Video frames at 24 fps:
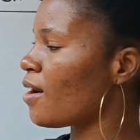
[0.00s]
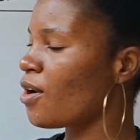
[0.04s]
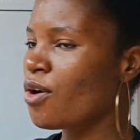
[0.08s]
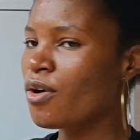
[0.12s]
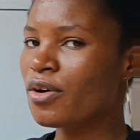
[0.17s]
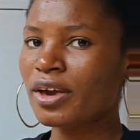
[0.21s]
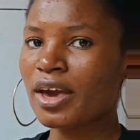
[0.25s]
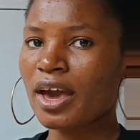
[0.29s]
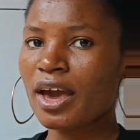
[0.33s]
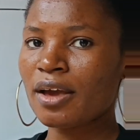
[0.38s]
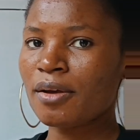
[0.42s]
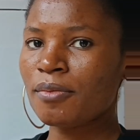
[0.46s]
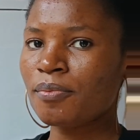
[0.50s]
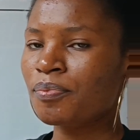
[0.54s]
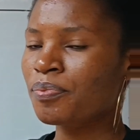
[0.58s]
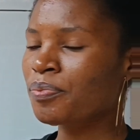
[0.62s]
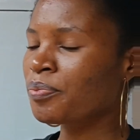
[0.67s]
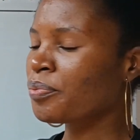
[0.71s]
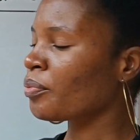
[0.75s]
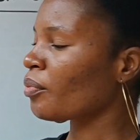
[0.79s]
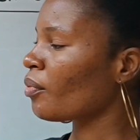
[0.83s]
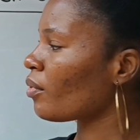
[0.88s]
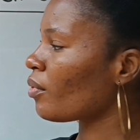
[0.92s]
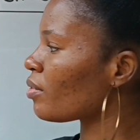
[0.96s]
Okay?
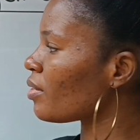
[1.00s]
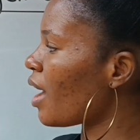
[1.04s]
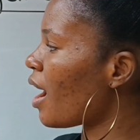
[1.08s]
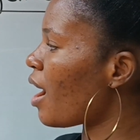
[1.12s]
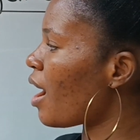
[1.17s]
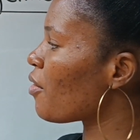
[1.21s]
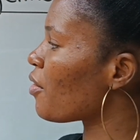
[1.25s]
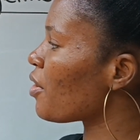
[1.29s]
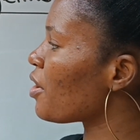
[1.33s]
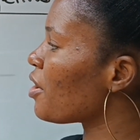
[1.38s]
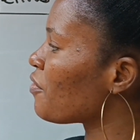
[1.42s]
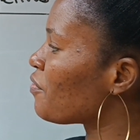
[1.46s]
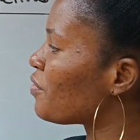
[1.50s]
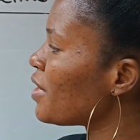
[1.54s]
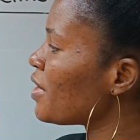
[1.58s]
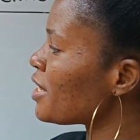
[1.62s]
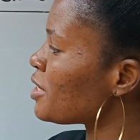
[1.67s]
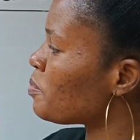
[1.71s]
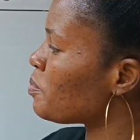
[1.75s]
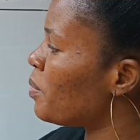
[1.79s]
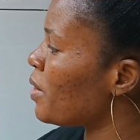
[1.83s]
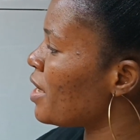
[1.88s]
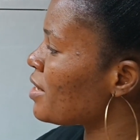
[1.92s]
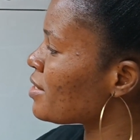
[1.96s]
Now, if
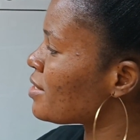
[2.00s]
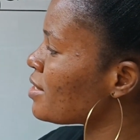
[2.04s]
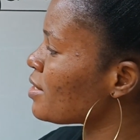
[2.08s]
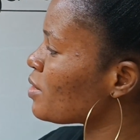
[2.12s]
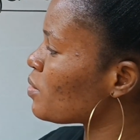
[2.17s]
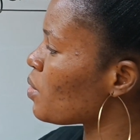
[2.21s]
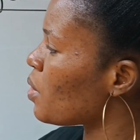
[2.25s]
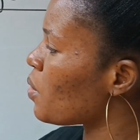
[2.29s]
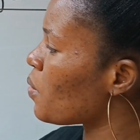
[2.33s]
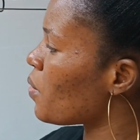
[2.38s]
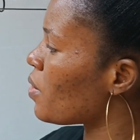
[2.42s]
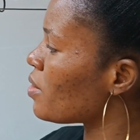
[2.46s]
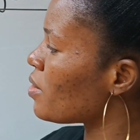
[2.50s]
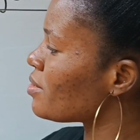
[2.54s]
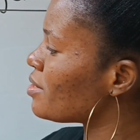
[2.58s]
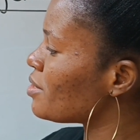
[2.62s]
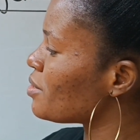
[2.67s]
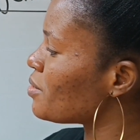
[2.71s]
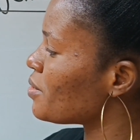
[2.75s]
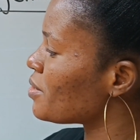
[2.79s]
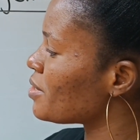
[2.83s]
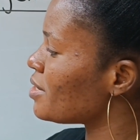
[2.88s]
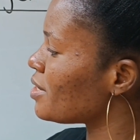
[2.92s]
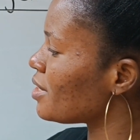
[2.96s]
this place is
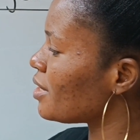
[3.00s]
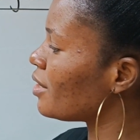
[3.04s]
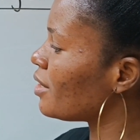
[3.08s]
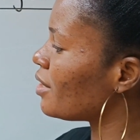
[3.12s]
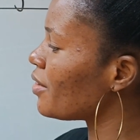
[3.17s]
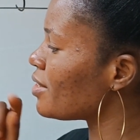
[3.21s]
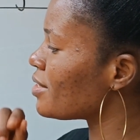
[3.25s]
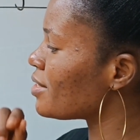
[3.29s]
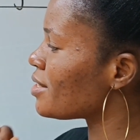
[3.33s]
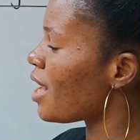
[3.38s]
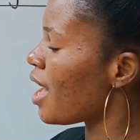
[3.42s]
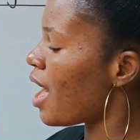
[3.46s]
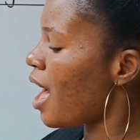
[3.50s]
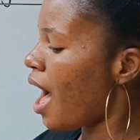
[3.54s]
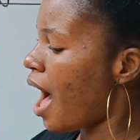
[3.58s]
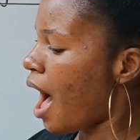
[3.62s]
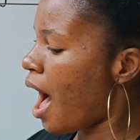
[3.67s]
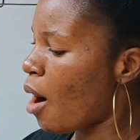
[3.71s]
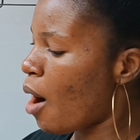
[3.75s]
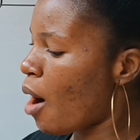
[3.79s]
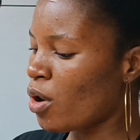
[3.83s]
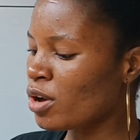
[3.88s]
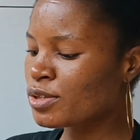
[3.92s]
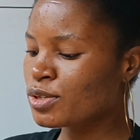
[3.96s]
110 degrees,
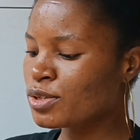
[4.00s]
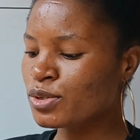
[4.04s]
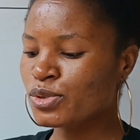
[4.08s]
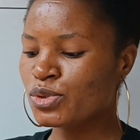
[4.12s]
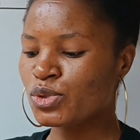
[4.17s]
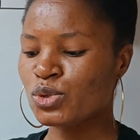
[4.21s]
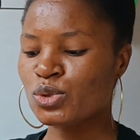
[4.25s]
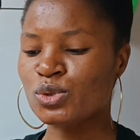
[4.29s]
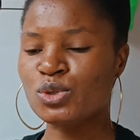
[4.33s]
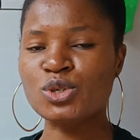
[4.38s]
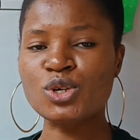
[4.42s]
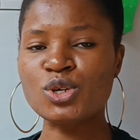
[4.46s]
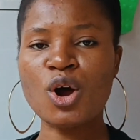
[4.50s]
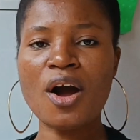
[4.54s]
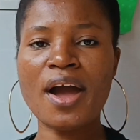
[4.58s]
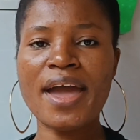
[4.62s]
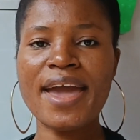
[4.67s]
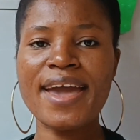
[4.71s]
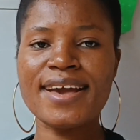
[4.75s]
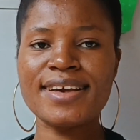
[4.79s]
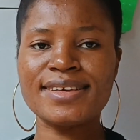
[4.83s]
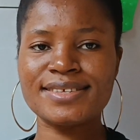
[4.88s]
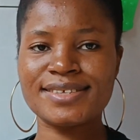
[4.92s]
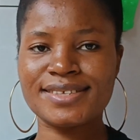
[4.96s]
I want you to draw
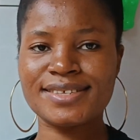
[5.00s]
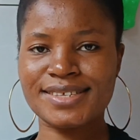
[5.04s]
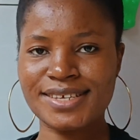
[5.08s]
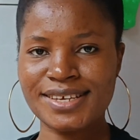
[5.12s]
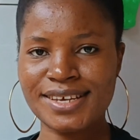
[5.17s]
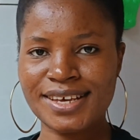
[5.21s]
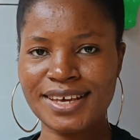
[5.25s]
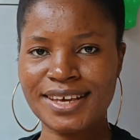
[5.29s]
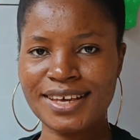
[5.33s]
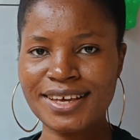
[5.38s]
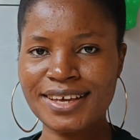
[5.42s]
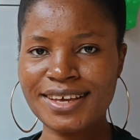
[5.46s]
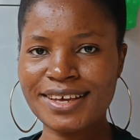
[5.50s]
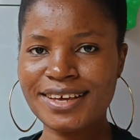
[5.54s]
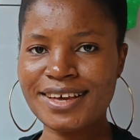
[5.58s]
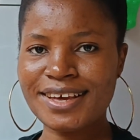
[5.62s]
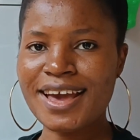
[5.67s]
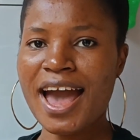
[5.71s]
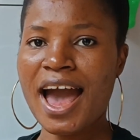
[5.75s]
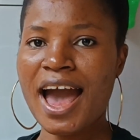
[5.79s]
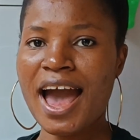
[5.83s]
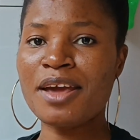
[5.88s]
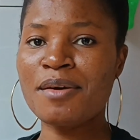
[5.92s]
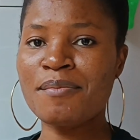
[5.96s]
a Z,
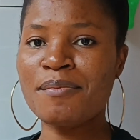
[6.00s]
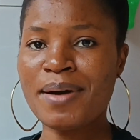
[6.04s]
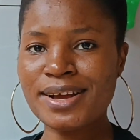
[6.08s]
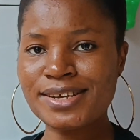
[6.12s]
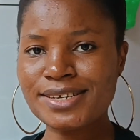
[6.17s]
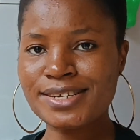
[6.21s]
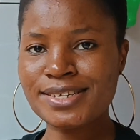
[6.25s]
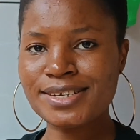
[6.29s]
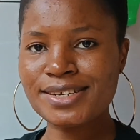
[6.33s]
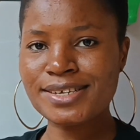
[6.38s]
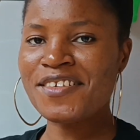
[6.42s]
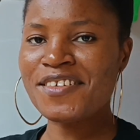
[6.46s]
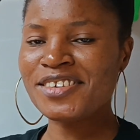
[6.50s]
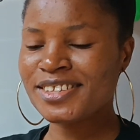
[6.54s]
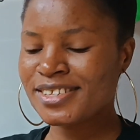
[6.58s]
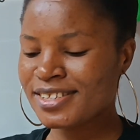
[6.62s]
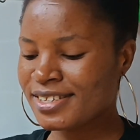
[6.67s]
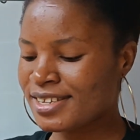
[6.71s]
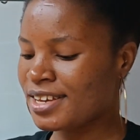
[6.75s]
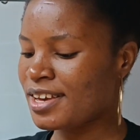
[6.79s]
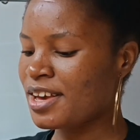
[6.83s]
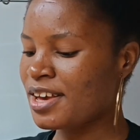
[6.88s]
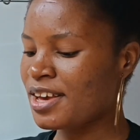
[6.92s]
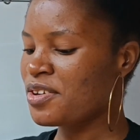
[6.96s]
an imaginary
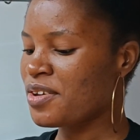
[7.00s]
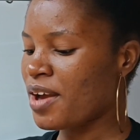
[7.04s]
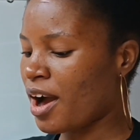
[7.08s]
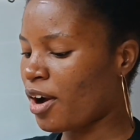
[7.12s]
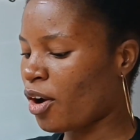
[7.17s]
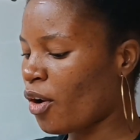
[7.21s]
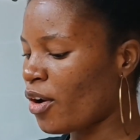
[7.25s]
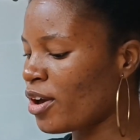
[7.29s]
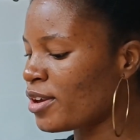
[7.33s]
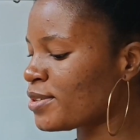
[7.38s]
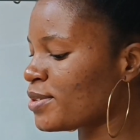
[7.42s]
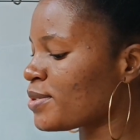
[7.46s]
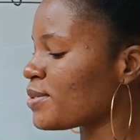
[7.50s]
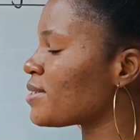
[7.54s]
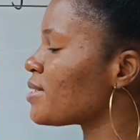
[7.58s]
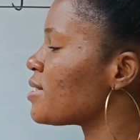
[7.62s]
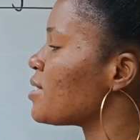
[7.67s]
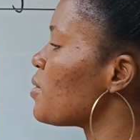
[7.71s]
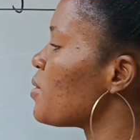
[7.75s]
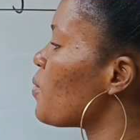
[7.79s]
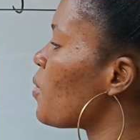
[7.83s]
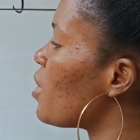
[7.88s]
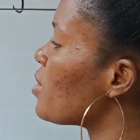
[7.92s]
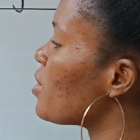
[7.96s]
Z. You are going to
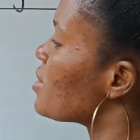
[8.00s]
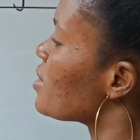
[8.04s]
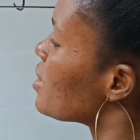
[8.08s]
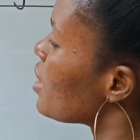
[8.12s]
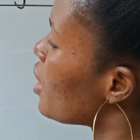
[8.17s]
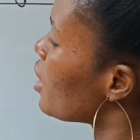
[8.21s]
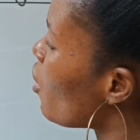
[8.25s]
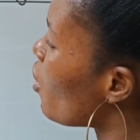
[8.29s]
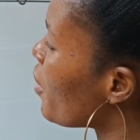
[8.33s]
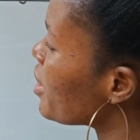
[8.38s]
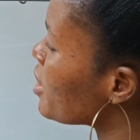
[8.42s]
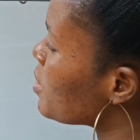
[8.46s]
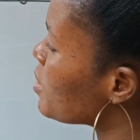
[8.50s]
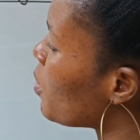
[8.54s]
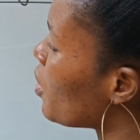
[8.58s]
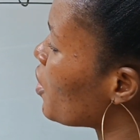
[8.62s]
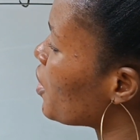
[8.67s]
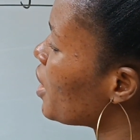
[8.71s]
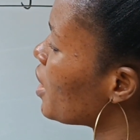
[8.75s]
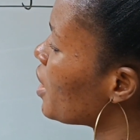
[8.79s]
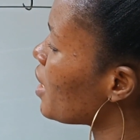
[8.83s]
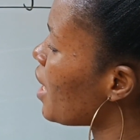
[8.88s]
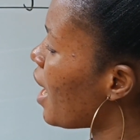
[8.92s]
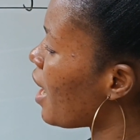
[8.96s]
see what? The
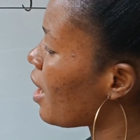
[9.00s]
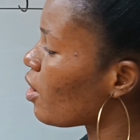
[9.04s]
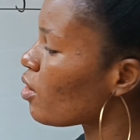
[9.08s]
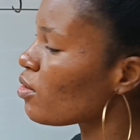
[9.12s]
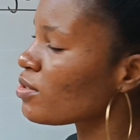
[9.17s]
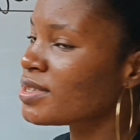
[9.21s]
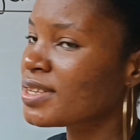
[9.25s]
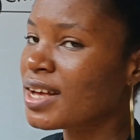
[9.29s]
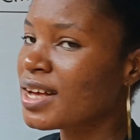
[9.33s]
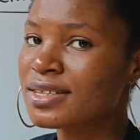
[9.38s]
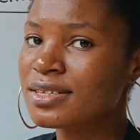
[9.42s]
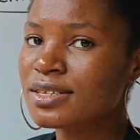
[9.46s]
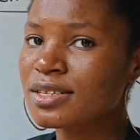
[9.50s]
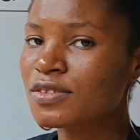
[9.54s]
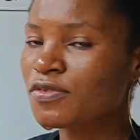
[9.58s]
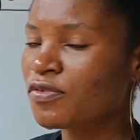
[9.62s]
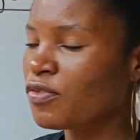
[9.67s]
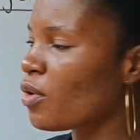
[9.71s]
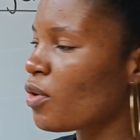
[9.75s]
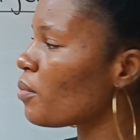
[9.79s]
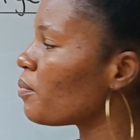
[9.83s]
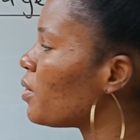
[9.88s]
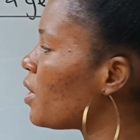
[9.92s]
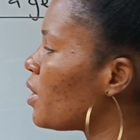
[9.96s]
corresponding angles that is
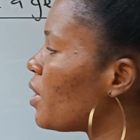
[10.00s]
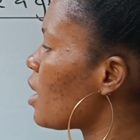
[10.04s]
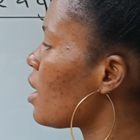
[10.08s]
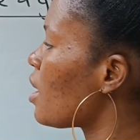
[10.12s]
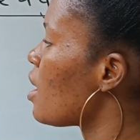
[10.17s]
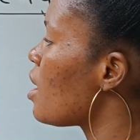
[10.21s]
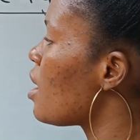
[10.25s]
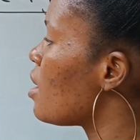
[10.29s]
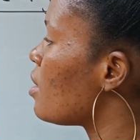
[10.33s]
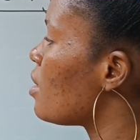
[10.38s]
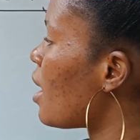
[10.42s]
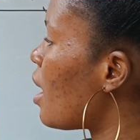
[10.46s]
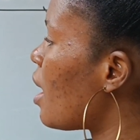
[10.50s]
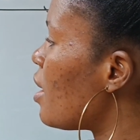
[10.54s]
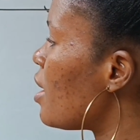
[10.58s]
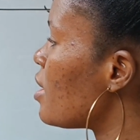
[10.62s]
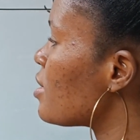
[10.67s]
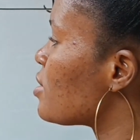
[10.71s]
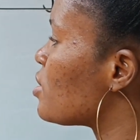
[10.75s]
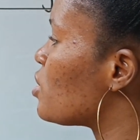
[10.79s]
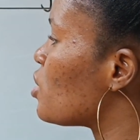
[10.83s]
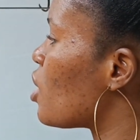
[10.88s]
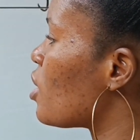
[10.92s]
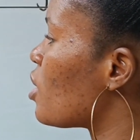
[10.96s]
formed there. Now,
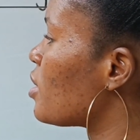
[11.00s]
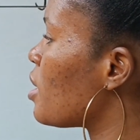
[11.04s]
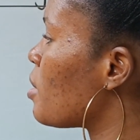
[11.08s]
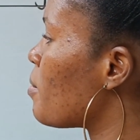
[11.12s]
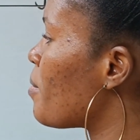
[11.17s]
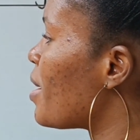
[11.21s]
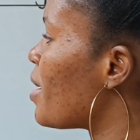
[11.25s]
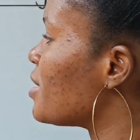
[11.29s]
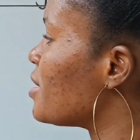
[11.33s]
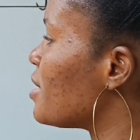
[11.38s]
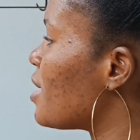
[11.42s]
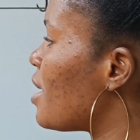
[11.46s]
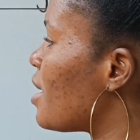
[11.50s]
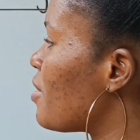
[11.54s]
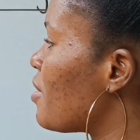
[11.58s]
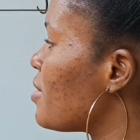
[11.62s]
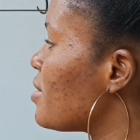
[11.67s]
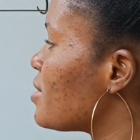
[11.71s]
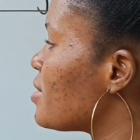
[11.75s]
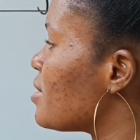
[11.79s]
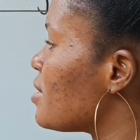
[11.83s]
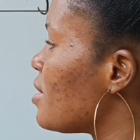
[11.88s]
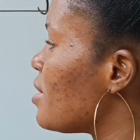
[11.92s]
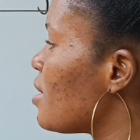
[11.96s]
let's draw the
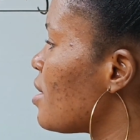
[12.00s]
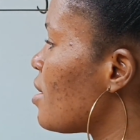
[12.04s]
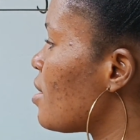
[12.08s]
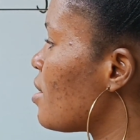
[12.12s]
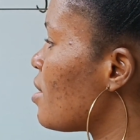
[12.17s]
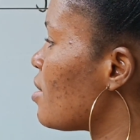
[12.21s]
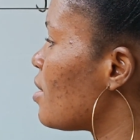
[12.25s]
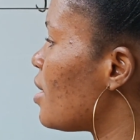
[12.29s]
imaginary Z.